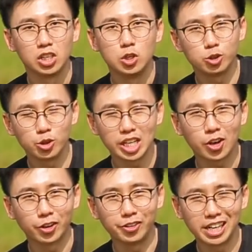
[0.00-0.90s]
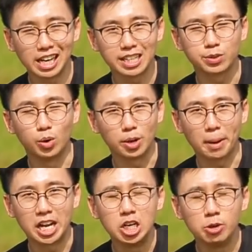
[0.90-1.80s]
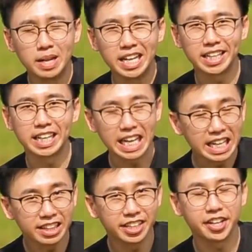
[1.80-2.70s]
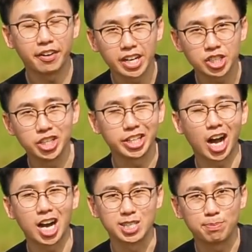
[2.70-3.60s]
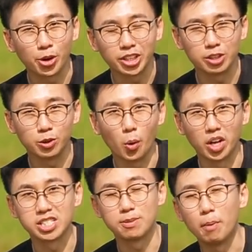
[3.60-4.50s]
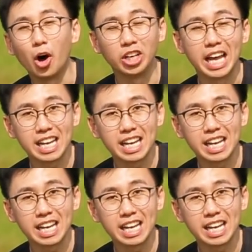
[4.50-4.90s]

Usually cornering lights work by illuminating in the direction the car is pointed towards, but on the